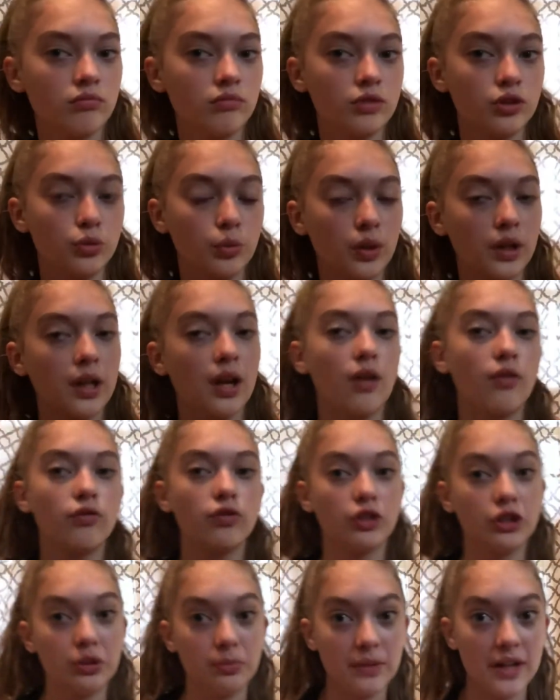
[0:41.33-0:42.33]
to work out for
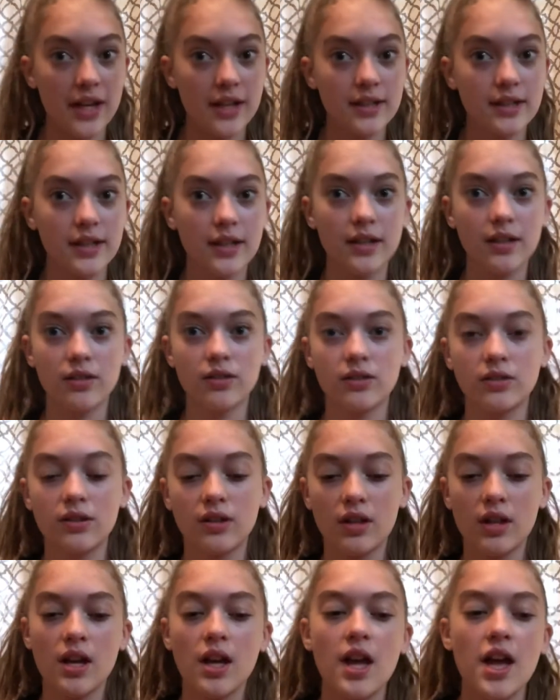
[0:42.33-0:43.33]
gymnastics
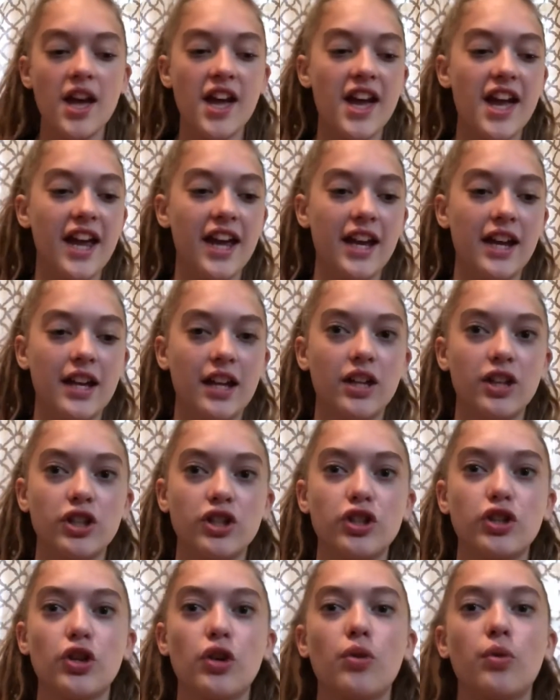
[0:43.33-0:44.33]
and
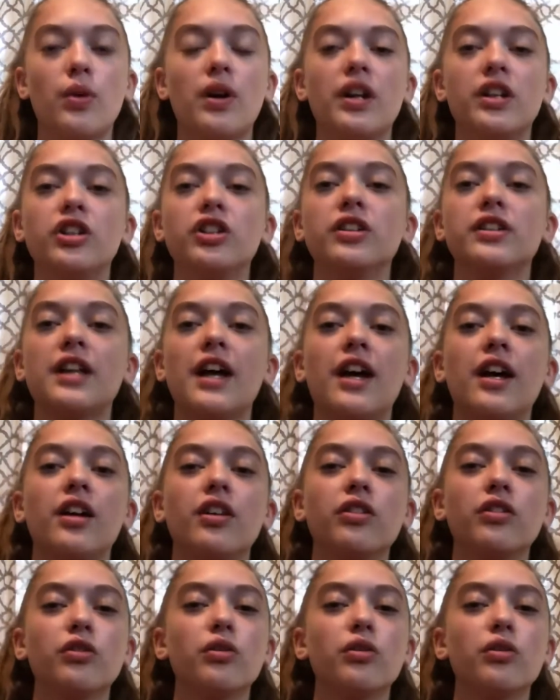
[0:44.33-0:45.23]
so I just had